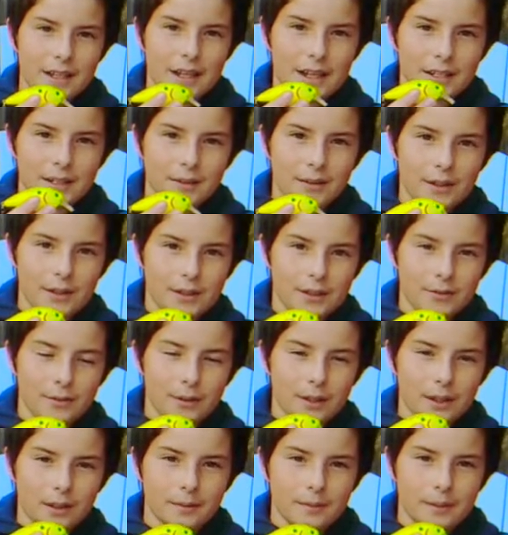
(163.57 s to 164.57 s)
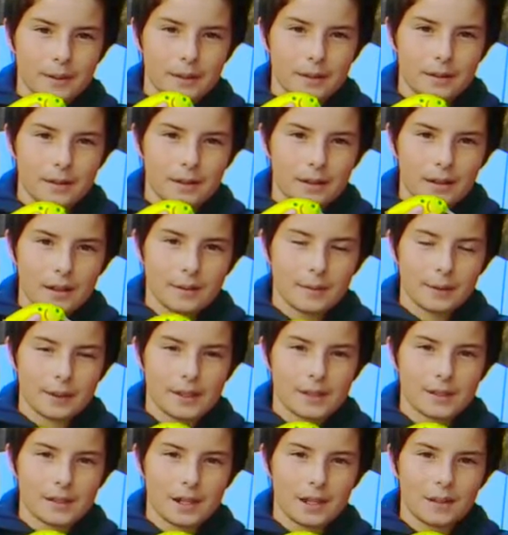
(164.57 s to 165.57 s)
and you want to just reel them in about
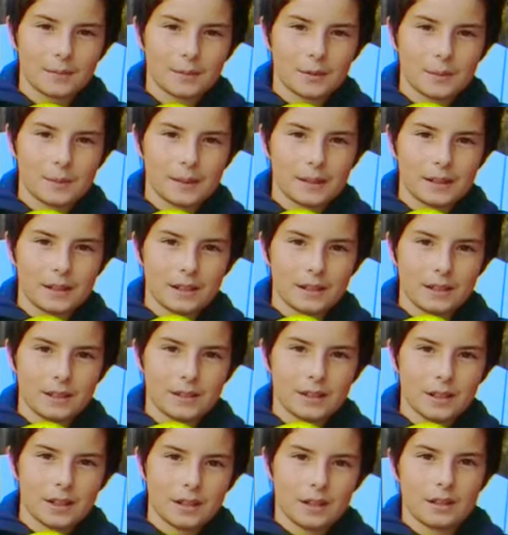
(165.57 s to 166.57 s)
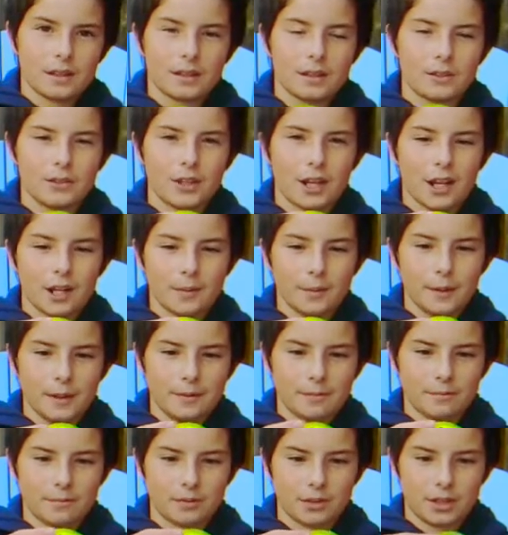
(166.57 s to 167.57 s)
the same speed as the
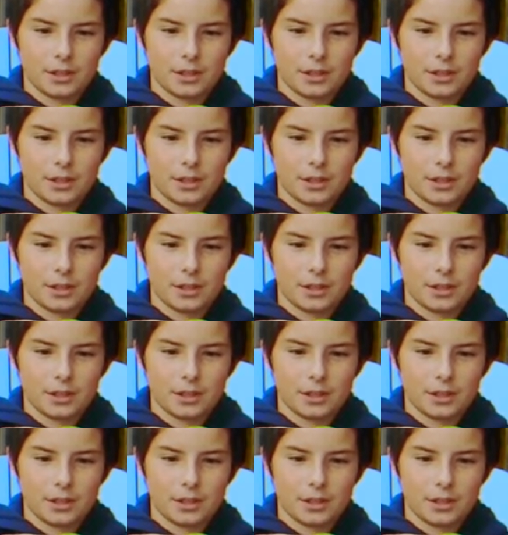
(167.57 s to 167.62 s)
chatterbait.